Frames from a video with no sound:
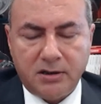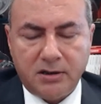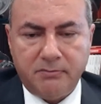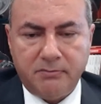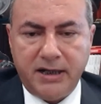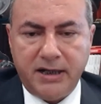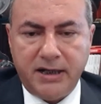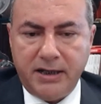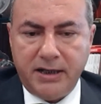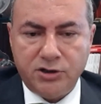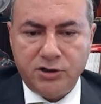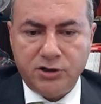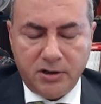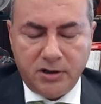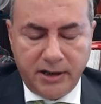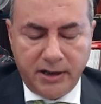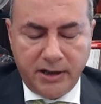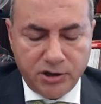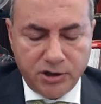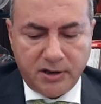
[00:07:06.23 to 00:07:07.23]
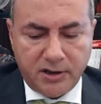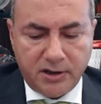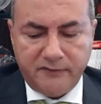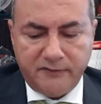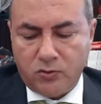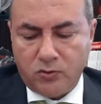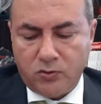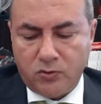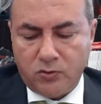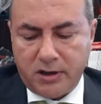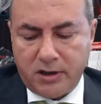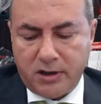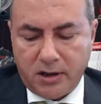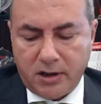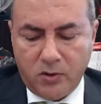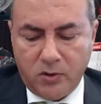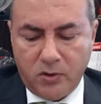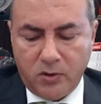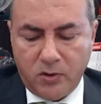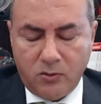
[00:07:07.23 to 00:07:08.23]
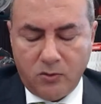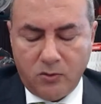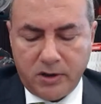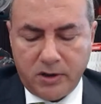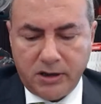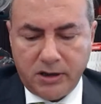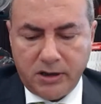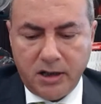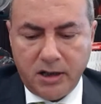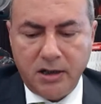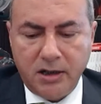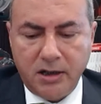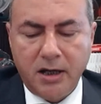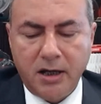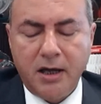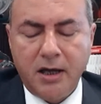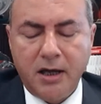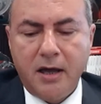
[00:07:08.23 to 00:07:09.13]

Many initiatives were done,